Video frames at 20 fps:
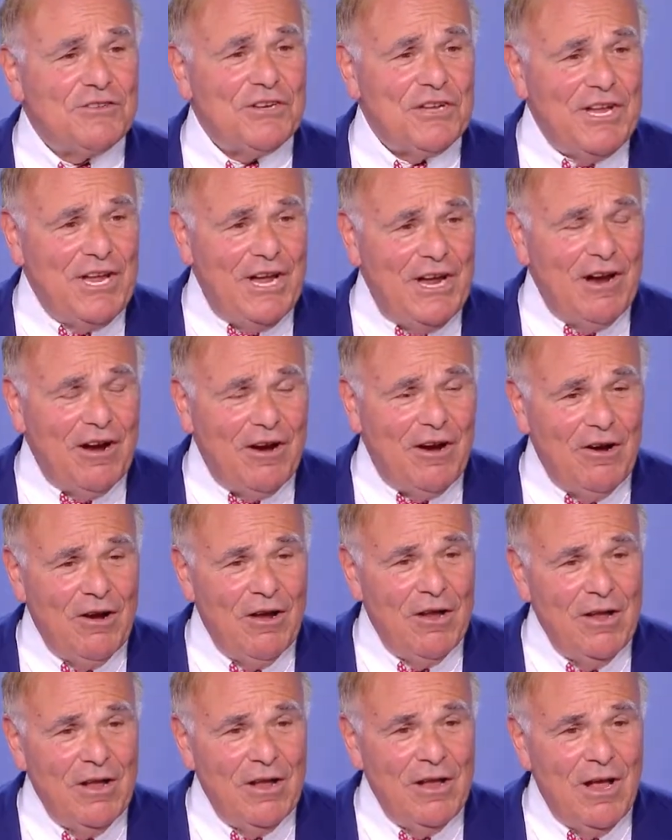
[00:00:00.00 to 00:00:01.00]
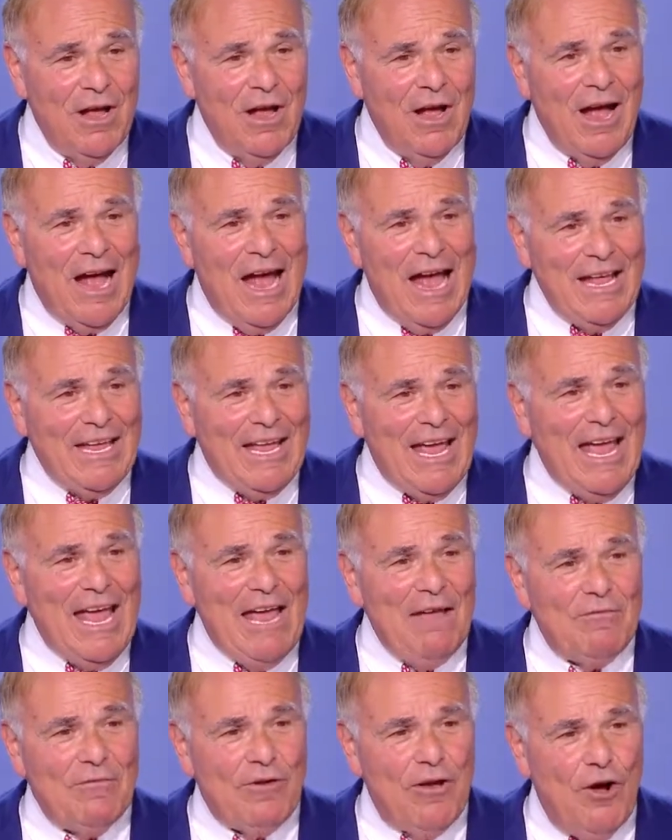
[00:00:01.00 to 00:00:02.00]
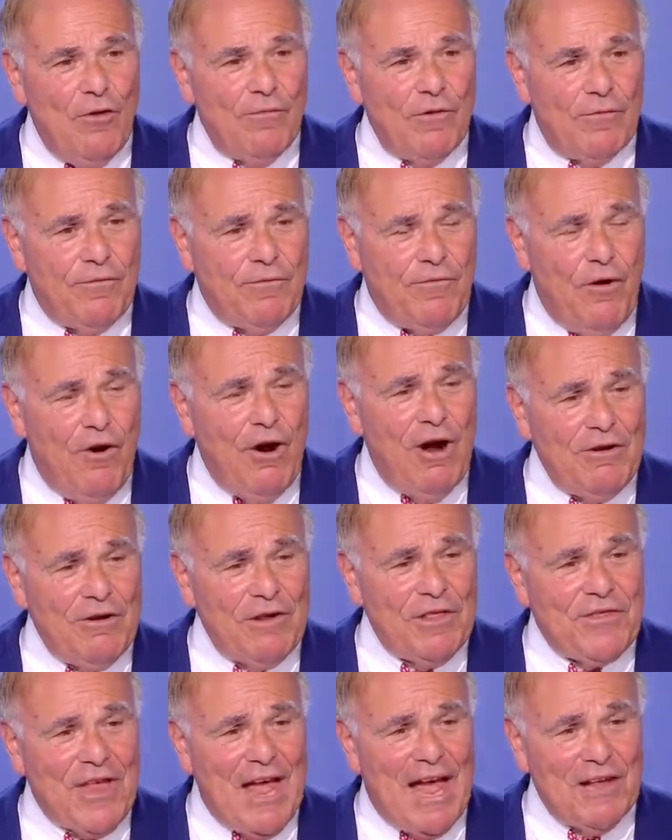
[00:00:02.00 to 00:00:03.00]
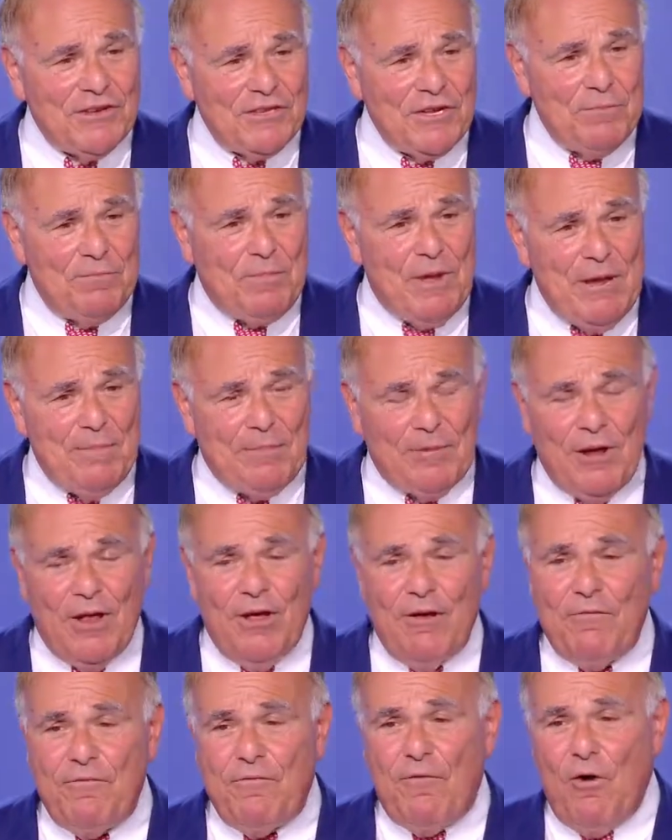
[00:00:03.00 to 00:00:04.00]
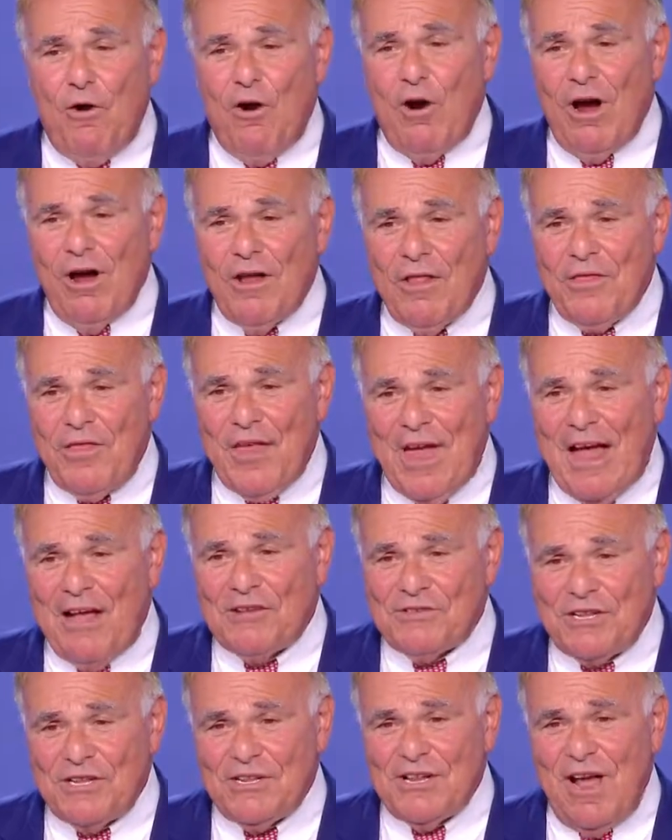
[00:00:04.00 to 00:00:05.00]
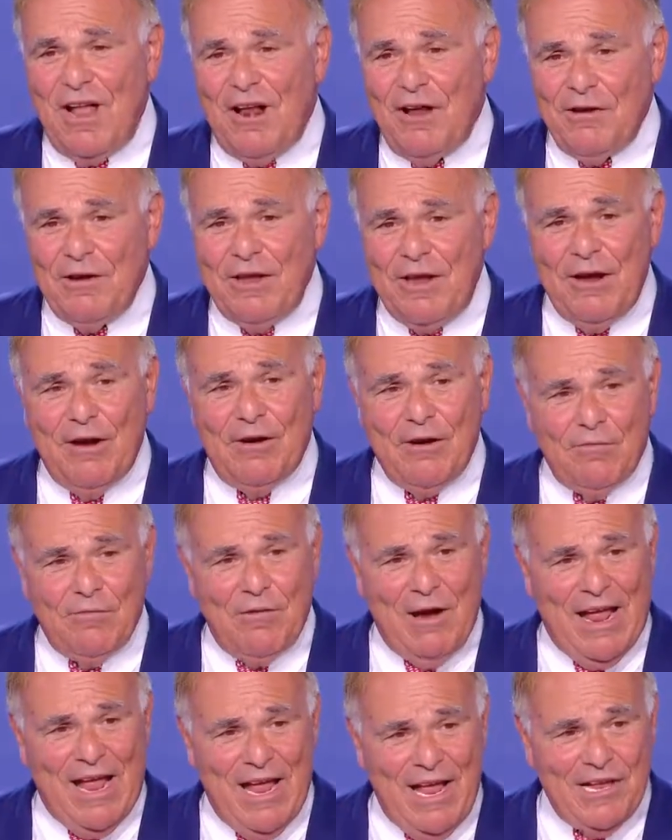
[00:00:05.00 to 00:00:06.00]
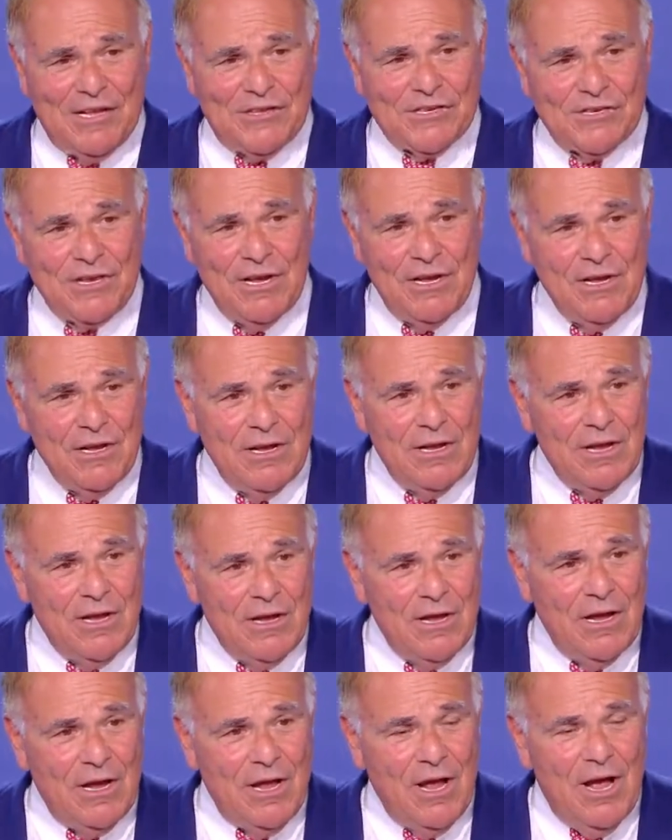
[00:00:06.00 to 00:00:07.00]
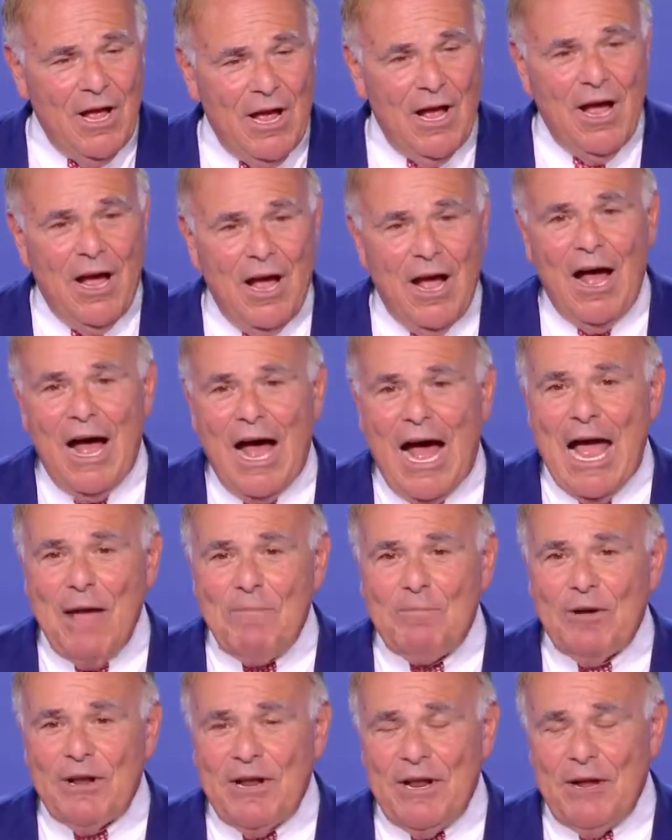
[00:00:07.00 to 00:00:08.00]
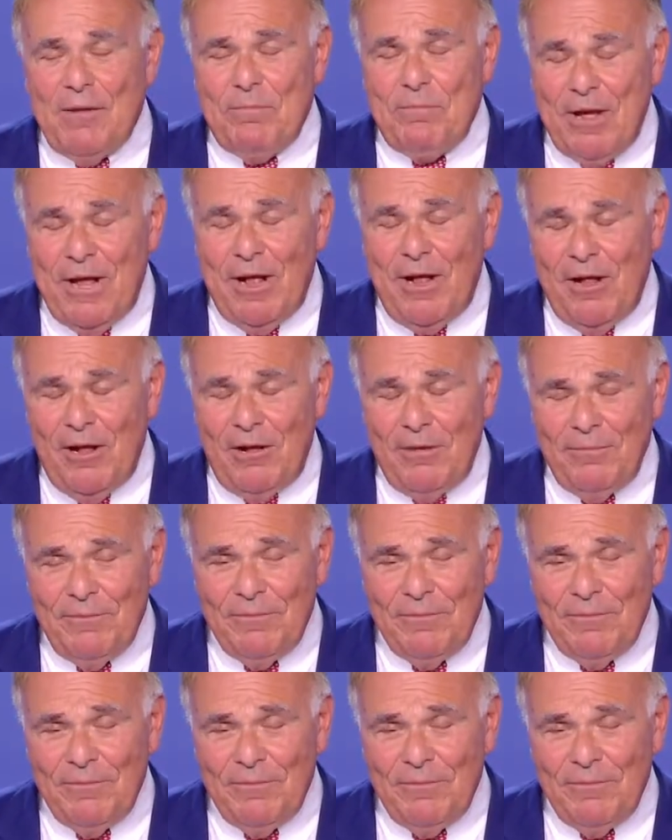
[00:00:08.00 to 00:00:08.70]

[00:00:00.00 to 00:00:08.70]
a year, I gave over 400,000 people a $4,000 a year raise. I put in a bill